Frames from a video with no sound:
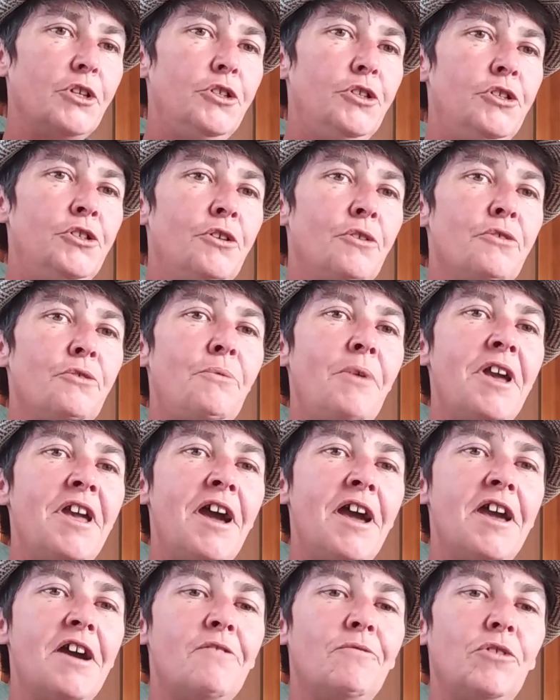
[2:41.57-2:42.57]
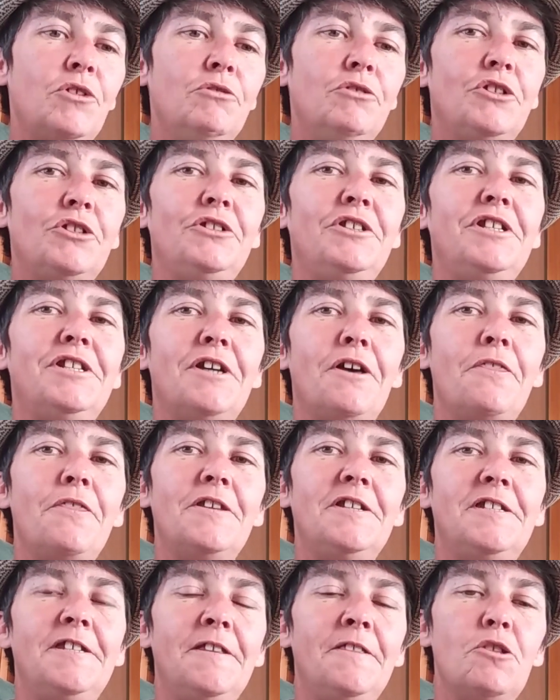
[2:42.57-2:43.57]
So the way I have usually done
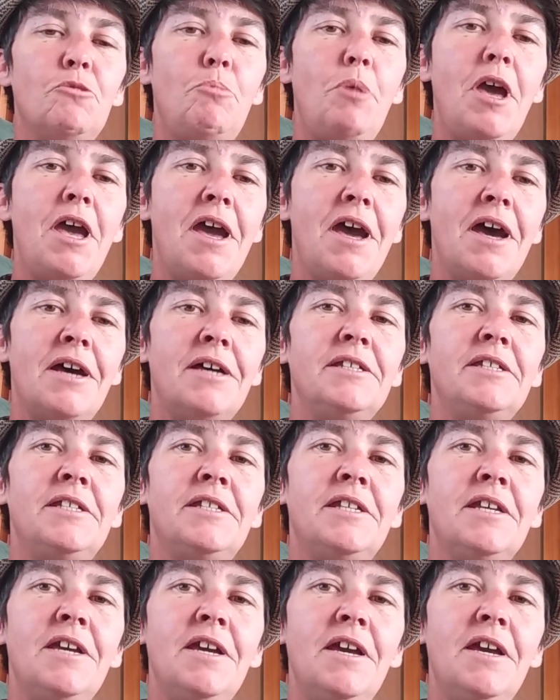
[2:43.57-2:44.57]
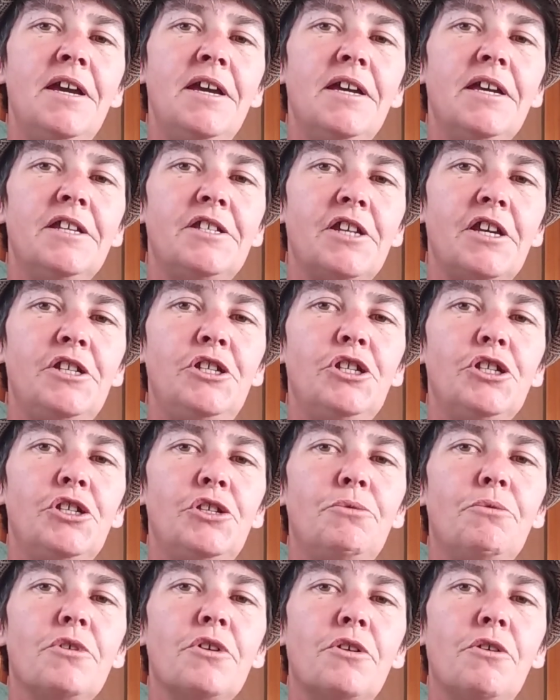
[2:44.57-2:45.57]
this in the past is I
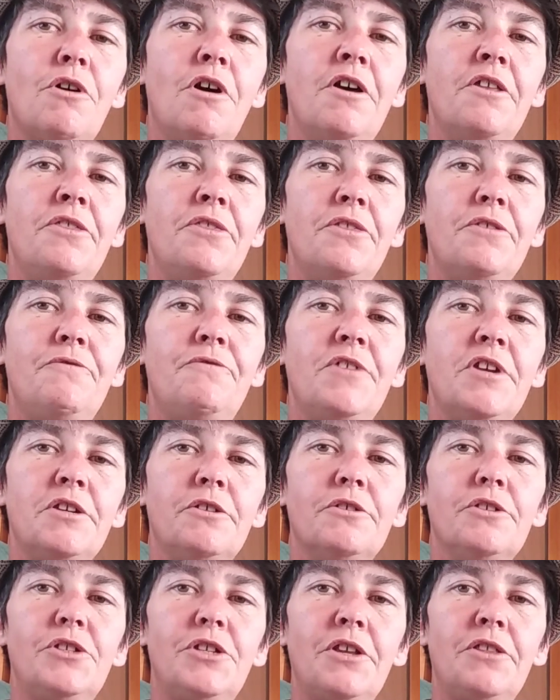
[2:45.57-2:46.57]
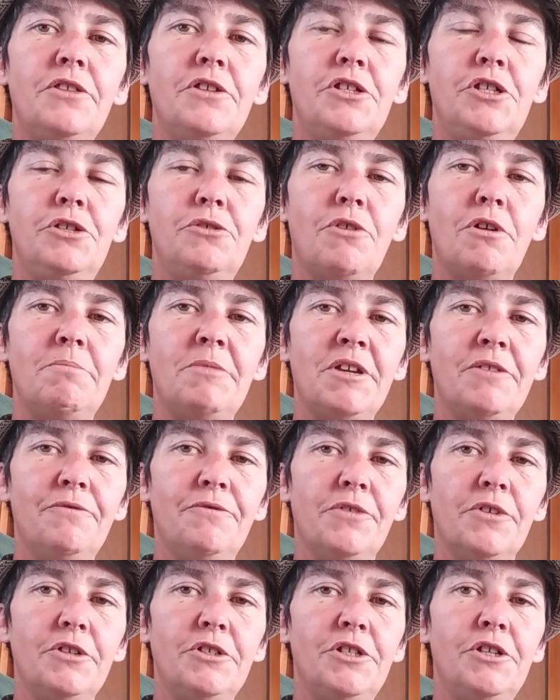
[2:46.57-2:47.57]
just work on the fingers and the strumming
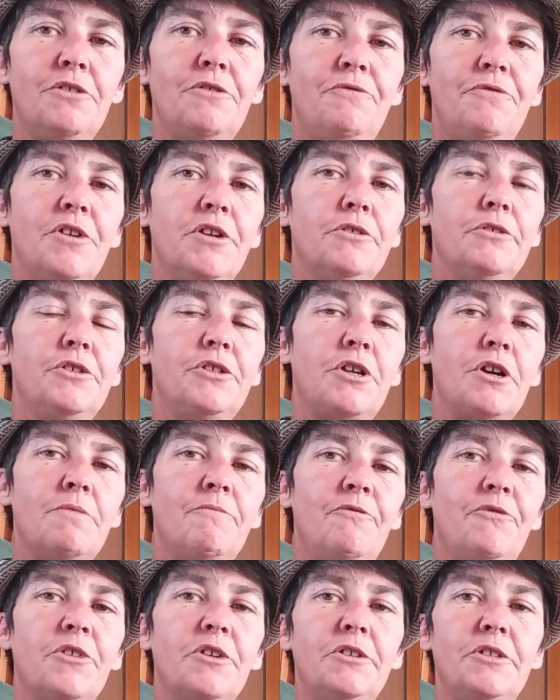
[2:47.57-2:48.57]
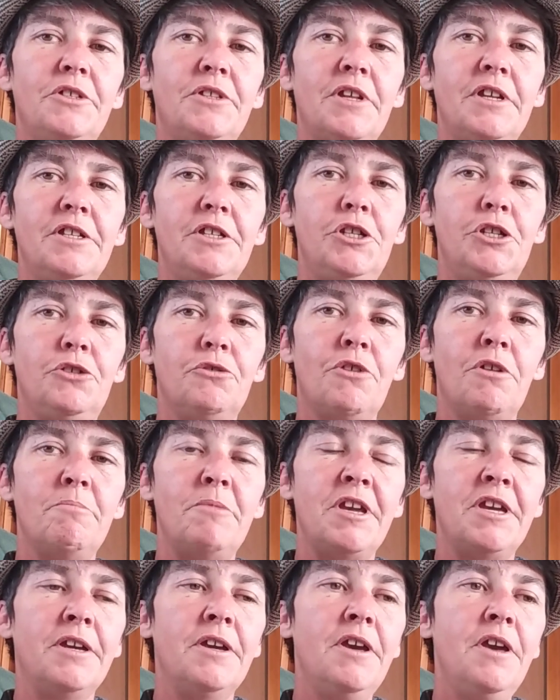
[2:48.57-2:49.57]
first. You know, fingers come first, then
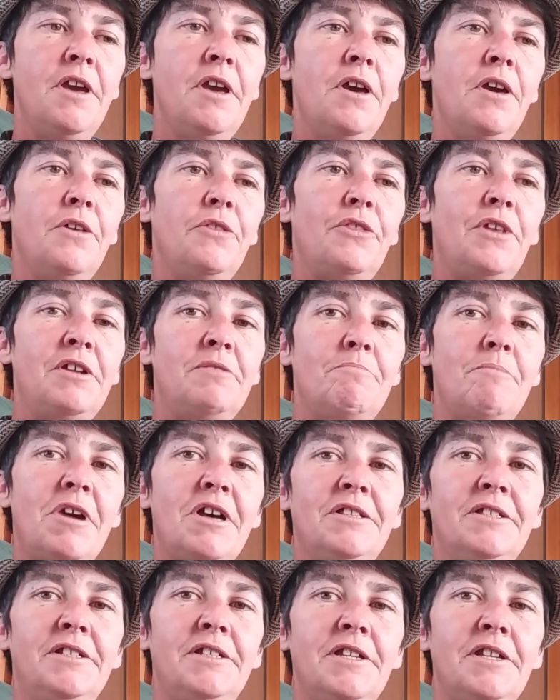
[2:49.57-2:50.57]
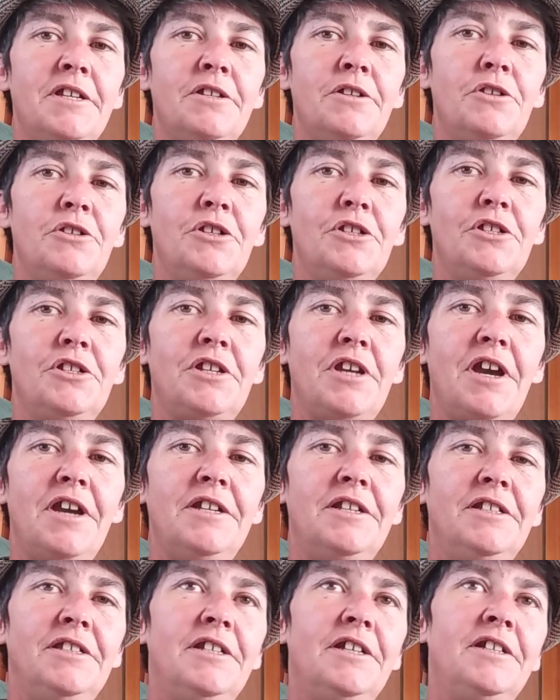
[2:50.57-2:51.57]
strumming, then melody, and you just
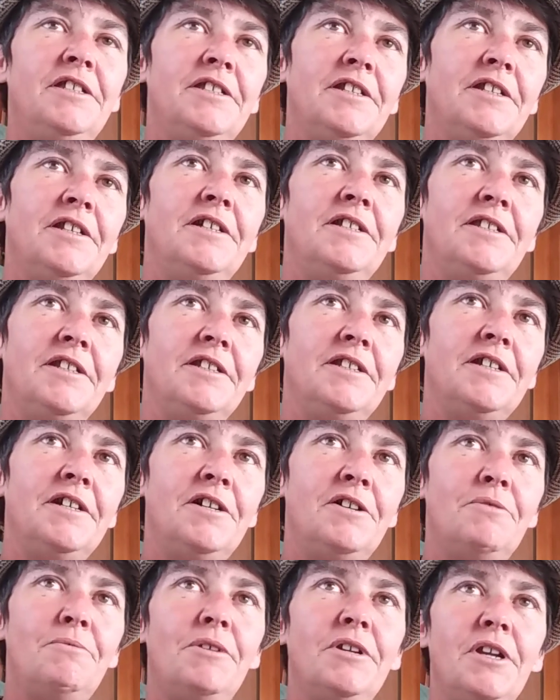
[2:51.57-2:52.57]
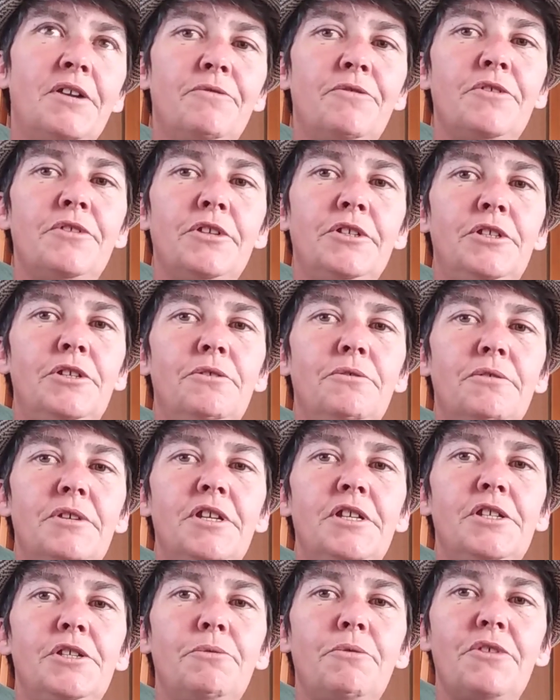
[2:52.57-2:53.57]
kind of da-da-da-da-da, whatever the tune
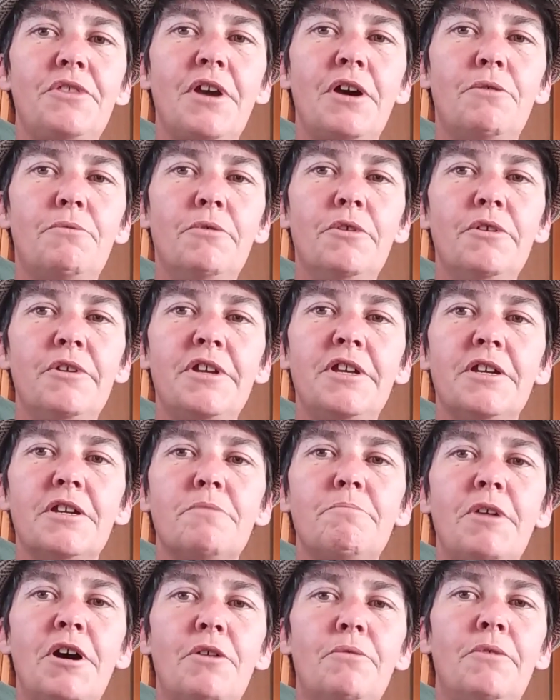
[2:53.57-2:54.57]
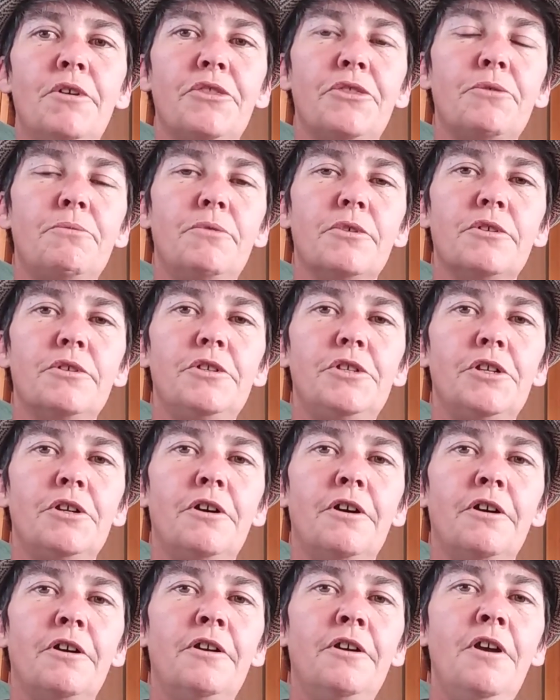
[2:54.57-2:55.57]
is, without worrying about what the words
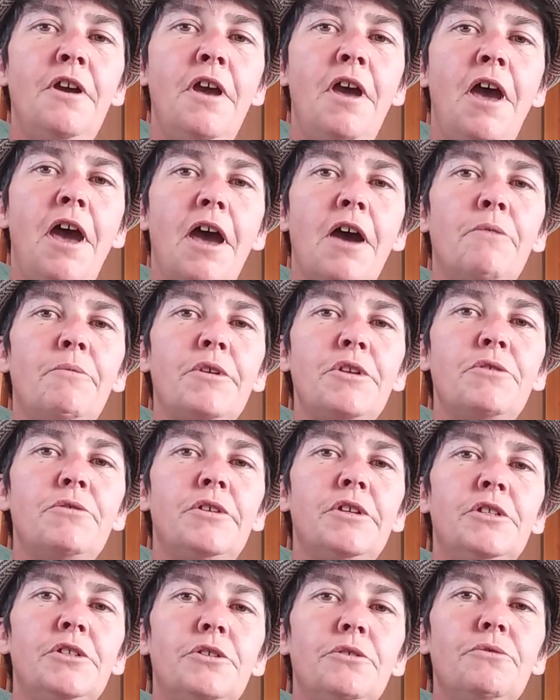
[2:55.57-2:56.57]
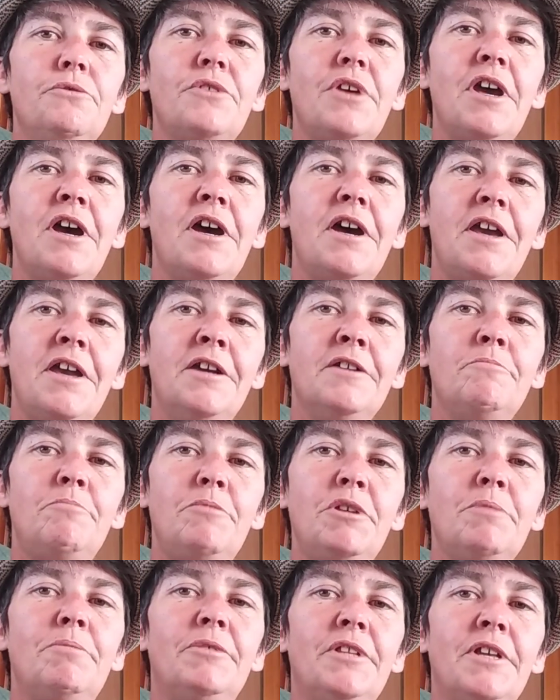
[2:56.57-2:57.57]
are. And when you can do that and
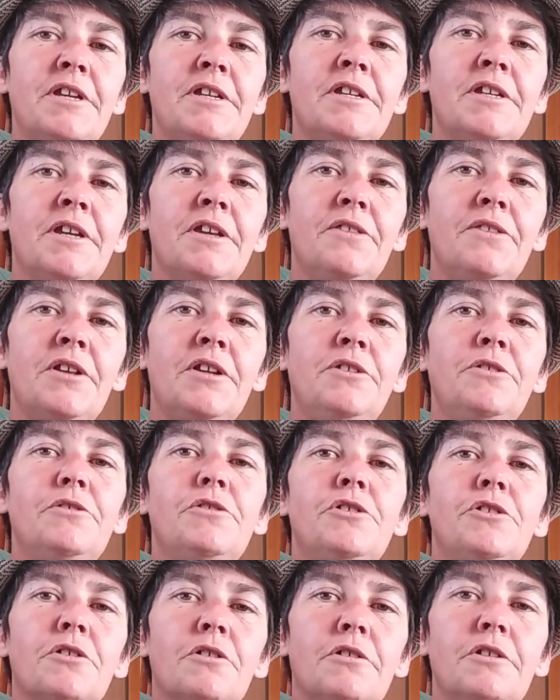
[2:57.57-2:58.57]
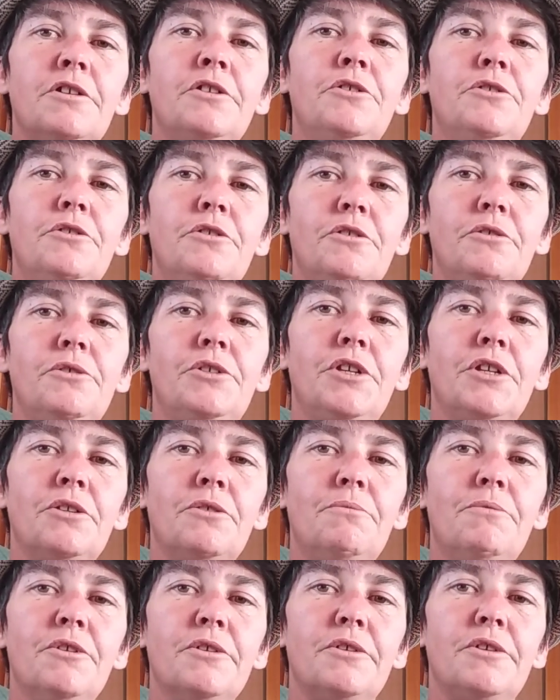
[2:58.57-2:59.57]
be playing it, then you start introducing
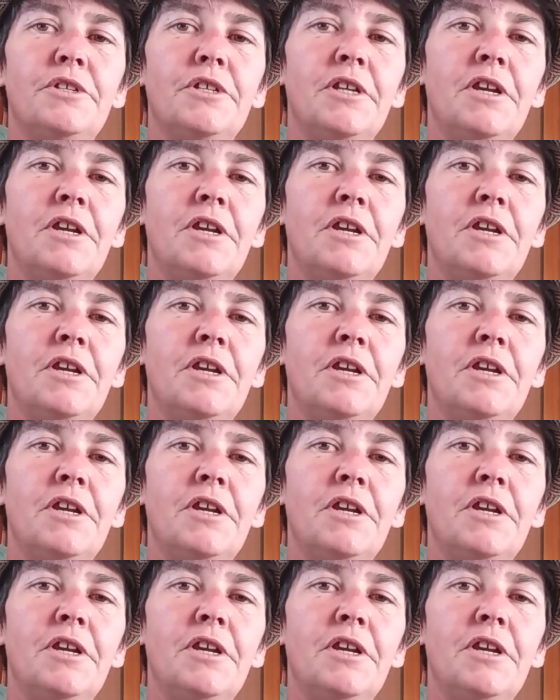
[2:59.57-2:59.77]
the words.